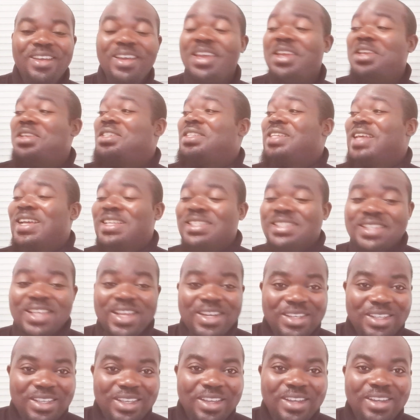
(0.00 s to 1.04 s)
in
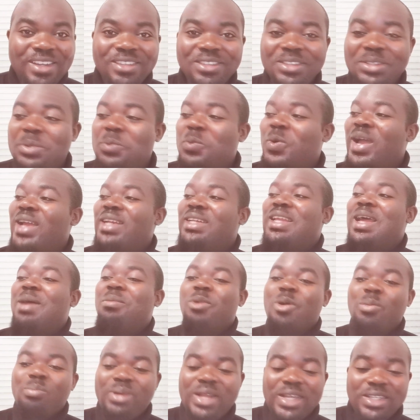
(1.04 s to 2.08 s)
Tanzania, the way
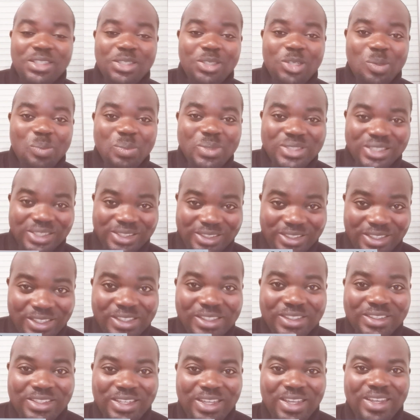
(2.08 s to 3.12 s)
Diamond Platinum is the
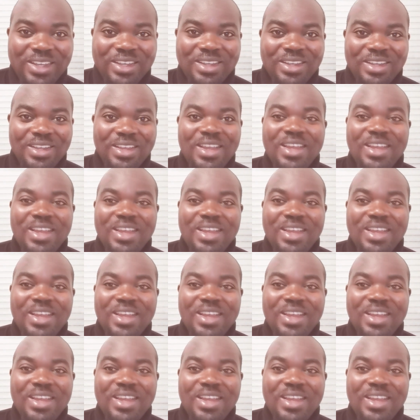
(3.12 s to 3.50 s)
king there.